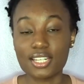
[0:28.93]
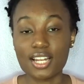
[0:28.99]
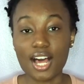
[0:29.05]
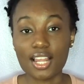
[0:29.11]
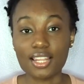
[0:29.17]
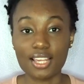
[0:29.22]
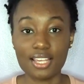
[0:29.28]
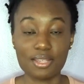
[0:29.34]

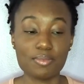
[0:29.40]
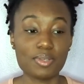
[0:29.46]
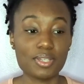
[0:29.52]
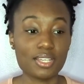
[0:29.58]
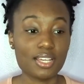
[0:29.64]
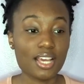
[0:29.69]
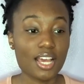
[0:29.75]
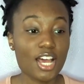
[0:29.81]
not like
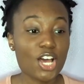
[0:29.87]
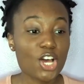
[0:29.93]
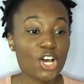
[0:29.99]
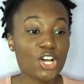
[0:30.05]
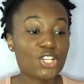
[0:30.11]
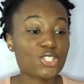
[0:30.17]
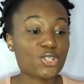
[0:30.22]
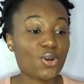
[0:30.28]
me.
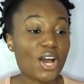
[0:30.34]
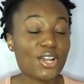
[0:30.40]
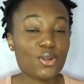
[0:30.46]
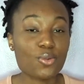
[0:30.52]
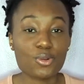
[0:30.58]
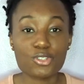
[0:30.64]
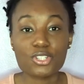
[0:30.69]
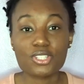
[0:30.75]
So I
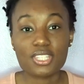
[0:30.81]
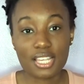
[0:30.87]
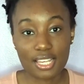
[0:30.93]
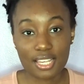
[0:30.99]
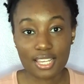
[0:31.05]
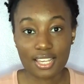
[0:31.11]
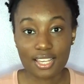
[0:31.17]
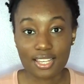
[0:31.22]
know what you're
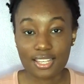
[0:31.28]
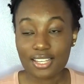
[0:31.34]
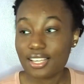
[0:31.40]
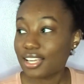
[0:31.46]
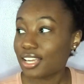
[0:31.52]
thinking.